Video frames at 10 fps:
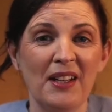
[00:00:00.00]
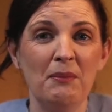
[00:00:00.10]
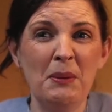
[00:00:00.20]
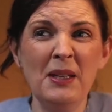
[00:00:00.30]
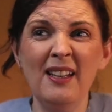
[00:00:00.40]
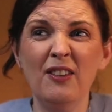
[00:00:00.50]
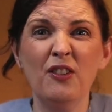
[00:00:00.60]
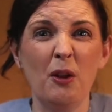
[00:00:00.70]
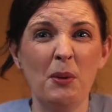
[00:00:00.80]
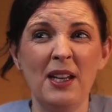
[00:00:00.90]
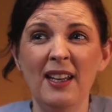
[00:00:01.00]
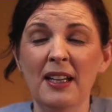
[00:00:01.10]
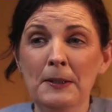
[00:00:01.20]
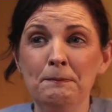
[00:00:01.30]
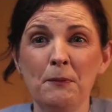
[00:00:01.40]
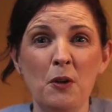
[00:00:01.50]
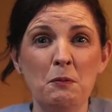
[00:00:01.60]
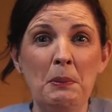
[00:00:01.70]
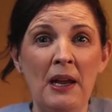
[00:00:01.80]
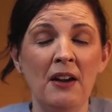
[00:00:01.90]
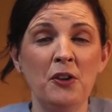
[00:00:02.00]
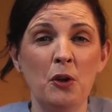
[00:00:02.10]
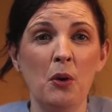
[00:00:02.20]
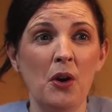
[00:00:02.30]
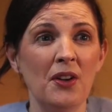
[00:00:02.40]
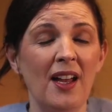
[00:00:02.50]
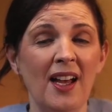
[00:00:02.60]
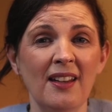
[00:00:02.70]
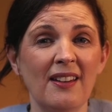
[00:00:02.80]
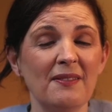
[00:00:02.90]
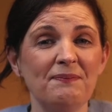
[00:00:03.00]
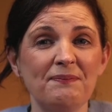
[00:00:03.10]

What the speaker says: Maybe you need somebody who's prepared to go on and,